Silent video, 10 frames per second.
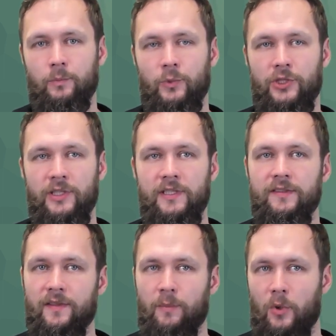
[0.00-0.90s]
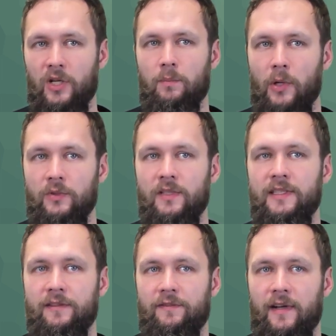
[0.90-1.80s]
which is in the model mostly
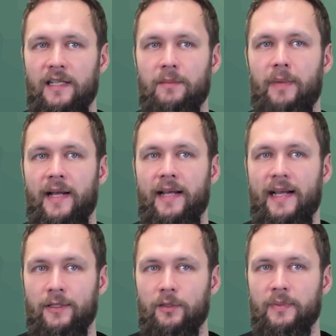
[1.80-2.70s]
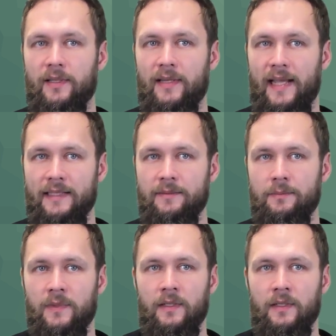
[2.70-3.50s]
defined by arable land.